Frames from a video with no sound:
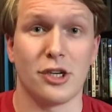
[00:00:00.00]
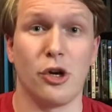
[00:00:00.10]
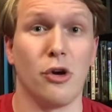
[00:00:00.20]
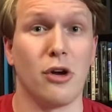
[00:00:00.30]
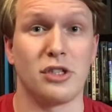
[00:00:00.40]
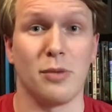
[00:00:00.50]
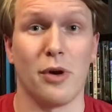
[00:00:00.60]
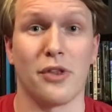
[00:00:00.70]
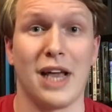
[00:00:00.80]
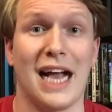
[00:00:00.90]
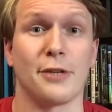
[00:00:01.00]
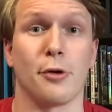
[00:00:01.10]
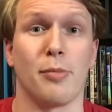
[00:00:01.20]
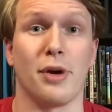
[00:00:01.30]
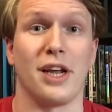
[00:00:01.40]
Kudos to both guys
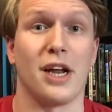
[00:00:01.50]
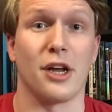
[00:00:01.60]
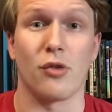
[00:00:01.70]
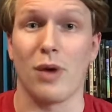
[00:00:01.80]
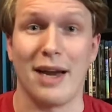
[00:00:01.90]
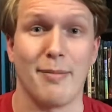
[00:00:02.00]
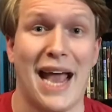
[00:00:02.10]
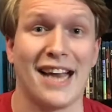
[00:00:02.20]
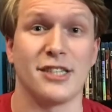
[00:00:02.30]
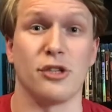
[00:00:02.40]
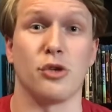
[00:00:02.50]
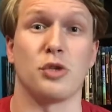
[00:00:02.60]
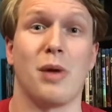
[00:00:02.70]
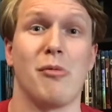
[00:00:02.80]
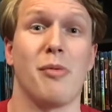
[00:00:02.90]
for putting on a great match. This was
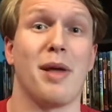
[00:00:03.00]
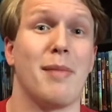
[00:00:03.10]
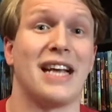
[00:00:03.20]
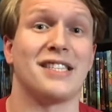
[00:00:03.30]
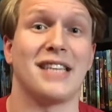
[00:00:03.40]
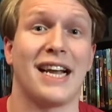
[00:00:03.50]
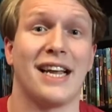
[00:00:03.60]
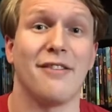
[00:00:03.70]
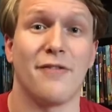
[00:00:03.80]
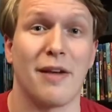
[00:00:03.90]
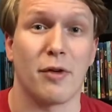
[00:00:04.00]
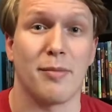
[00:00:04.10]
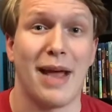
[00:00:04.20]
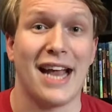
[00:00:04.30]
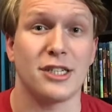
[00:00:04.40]
probably my second favorite
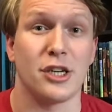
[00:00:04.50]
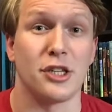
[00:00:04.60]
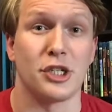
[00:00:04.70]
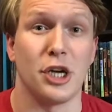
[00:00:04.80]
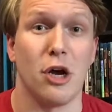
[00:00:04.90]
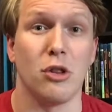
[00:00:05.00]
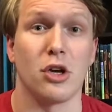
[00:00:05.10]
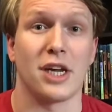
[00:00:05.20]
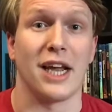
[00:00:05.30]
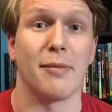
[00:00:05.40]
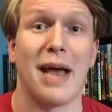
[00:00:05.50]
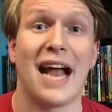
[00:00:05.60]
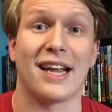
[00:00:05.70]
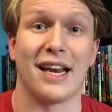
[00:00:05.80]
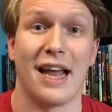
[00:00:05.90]
match on the show, looking
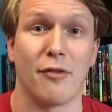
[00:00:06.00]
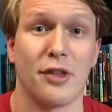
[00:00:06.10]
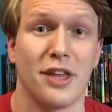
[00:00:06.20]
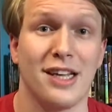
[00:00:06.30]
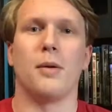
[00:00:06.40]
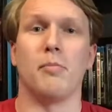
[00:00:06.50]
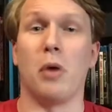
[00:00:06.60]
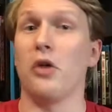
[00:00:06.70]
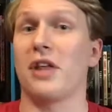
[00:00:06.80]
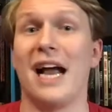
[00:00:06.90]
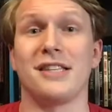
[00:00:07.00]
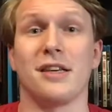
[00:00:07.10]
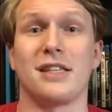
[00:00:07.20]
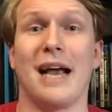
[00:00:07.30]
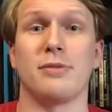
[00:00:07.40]
back at everything. Both guys
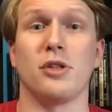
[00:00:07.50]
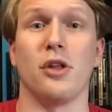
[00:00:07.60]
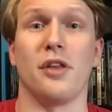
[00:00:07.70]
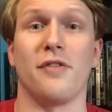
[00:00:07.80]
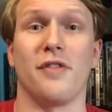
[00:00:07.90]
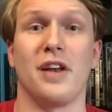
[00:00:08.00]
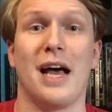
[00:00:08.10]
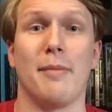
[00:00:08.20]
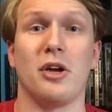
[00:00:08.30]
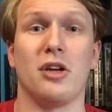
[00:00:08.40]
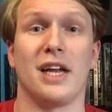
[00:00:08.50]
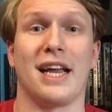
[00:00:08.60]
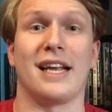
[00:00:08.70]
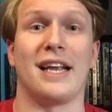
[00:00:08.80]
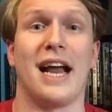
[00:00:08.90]
looked absolutely phenomenal, and
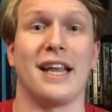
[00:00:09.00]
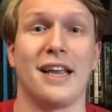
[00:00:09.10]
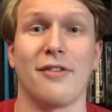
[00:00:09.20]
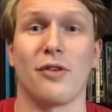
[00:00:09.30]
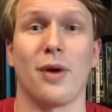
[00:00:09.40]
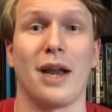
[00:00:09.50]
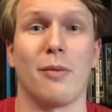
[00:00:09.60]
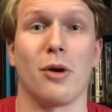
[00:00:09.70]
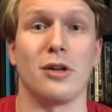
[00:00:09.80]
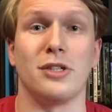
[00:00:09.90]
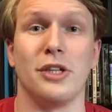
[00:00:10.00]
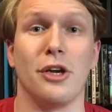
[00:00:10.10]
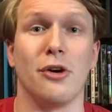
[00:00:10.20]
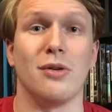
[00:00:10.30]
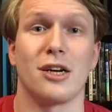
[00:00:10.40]
I gotta give credit where it's
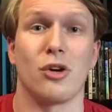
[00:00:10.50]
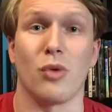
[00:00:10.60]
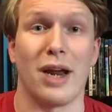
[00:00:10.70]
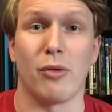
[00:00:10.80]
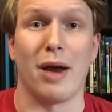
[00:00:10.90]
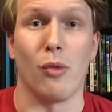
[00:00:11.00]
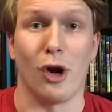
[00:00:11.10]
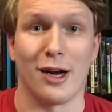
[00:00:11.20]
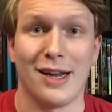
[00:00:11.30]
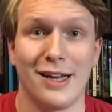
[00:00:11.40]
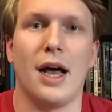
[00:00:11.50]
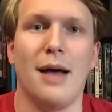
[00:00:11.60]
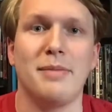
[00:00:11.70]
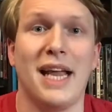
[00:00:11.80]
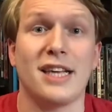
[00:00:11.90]
due. Great, great work.
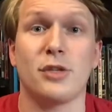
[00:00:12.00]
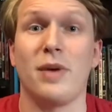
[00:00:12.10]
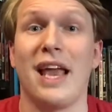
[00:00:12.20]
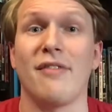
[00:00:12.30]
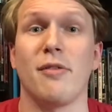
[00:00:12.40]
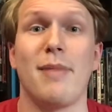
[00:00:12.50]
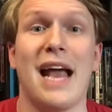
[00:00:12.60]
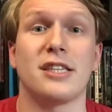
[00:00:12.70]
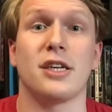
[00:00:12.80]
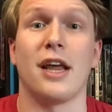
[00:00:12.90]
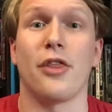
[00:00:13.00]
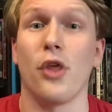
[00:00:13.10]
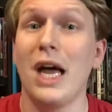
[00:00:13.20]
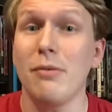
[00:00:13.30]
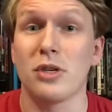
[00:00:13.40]
Up next, we have a match that I
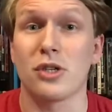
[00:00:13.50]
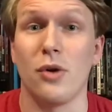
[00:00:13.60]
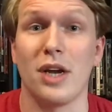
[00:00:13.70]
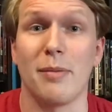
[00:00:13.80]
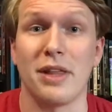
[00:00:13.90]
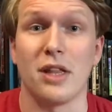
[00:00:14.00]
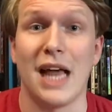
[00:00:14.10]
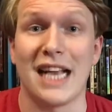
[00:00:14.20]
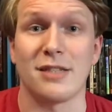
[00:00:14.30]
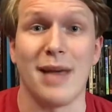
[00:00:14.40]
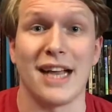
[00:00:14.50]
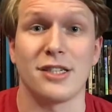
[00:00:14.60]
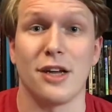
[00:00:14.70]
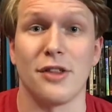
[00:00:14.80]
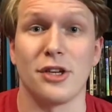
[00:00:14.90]
thought was going to be the last match on